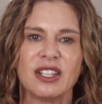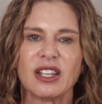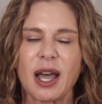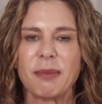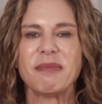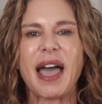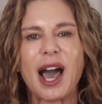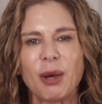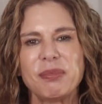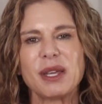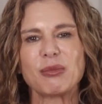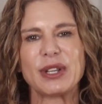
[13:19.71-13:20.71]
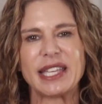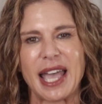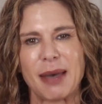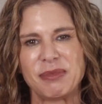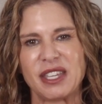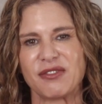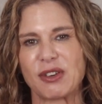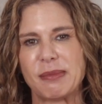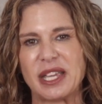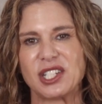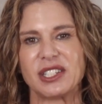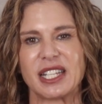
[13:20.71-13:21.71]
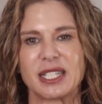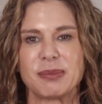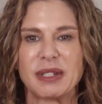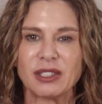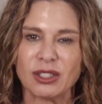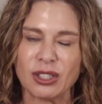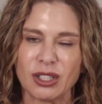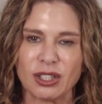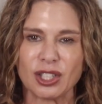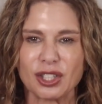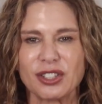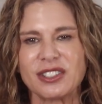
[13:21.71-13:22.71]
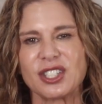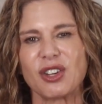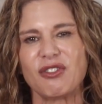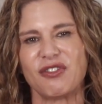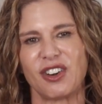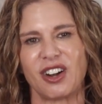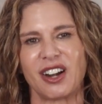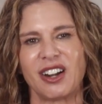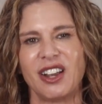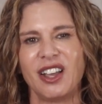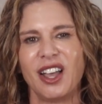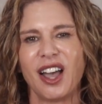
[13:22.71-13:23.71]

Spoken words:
Help them recap the information that's been learned so far,